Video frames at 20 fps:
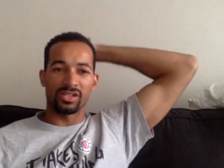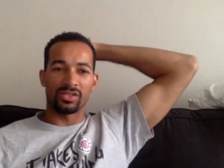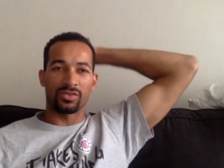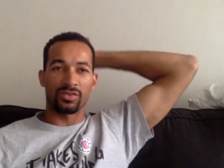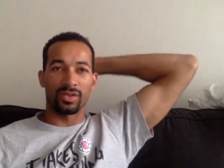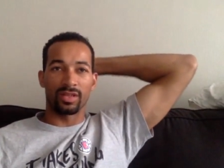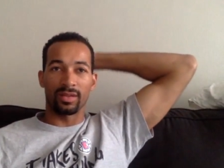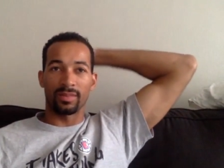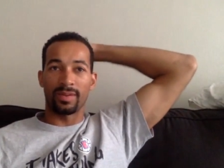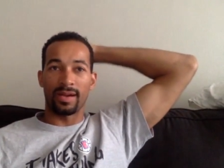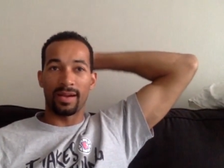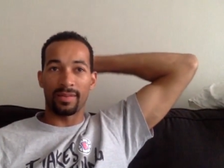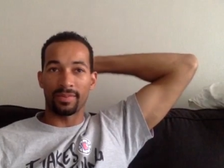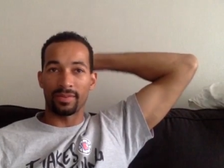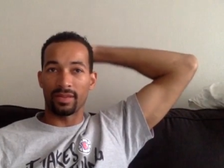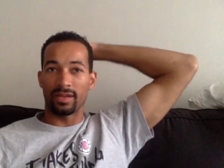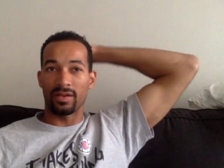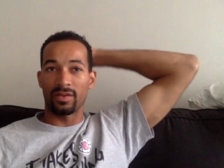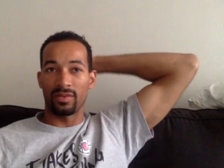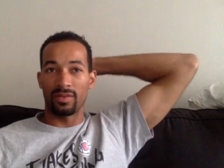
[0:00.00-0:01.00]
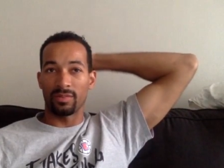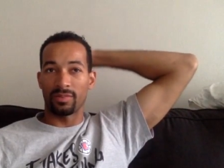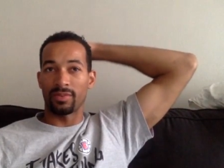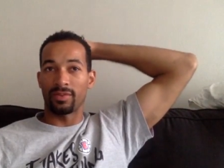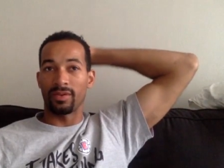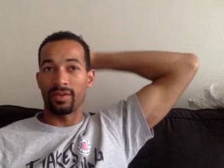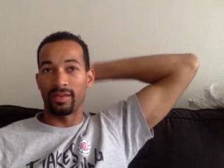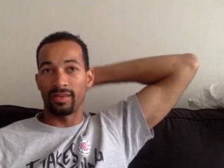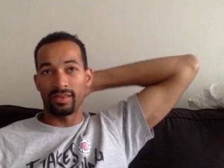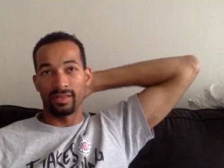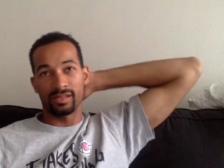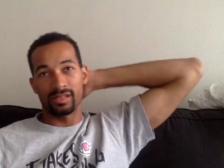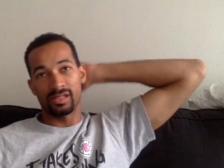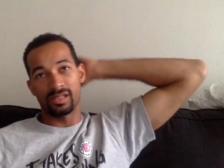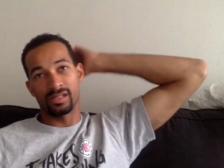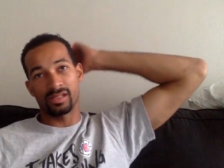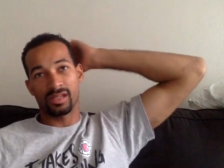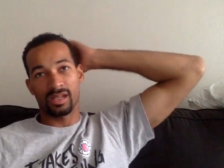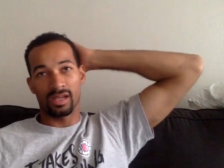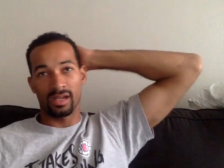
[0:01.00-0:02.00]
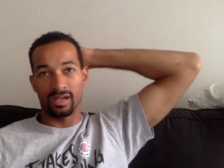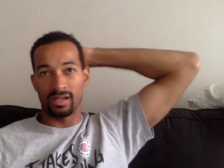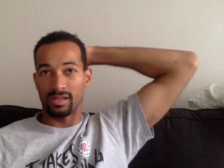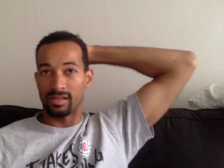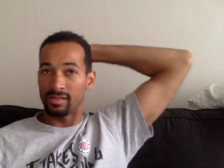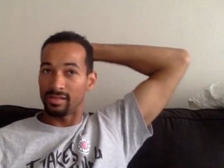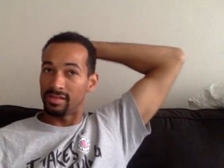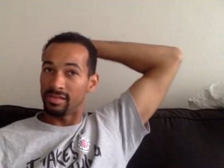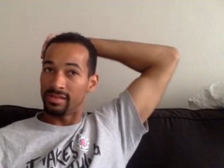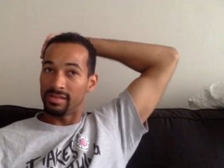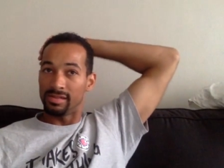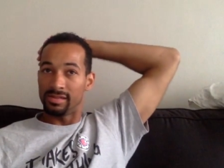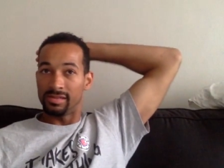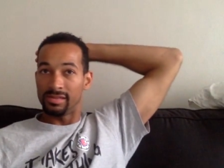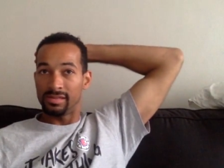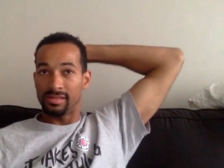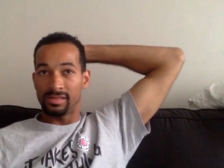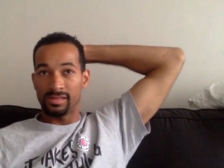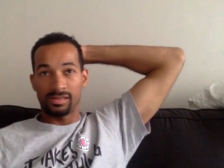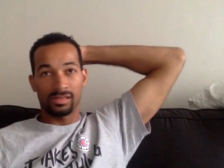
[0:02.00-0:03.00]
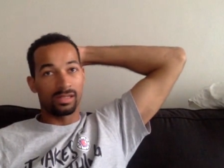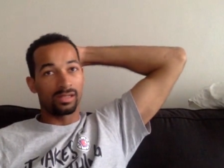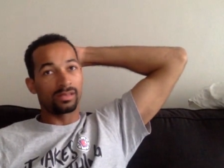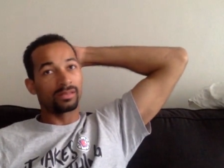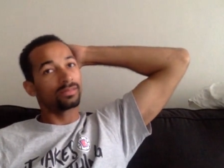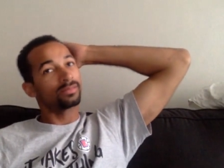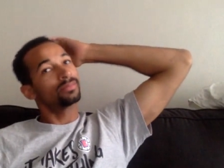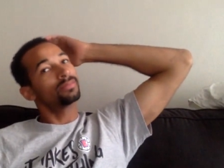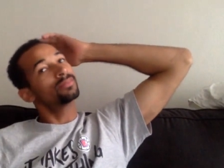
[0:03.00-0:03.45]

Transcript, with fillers: She was really popular at one point, point. she just kind of no.